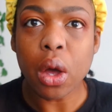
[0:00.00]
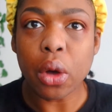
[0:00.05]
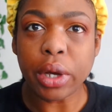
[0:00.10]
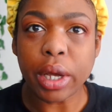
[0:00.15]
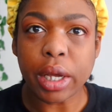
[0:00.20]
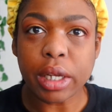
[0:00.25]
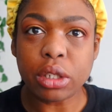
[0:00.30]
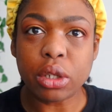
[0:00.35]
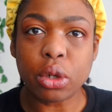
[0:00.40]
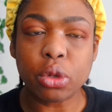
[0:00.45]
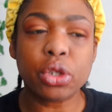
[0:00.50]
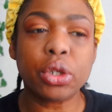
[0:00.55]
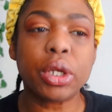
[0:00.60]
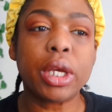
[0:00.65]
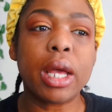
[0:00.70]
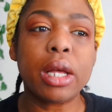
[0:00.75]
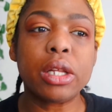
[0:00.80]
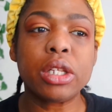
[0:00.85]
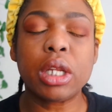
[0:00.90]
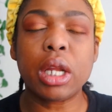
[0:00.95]
Okay, so to
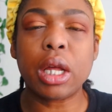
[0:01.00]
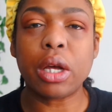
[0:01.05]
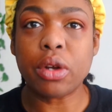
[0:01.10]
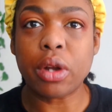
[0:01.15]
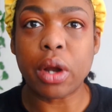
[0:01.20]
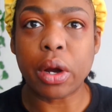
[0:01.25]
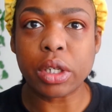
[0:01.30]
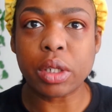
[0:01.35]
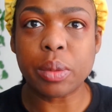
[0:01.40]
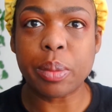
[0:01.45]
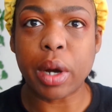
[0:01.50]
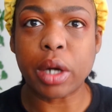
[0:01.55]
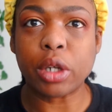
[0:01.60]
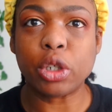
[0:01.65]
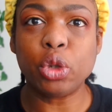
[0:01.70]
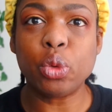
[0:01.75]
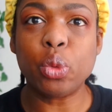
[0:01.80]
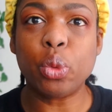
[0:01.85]
cancel out dark spots,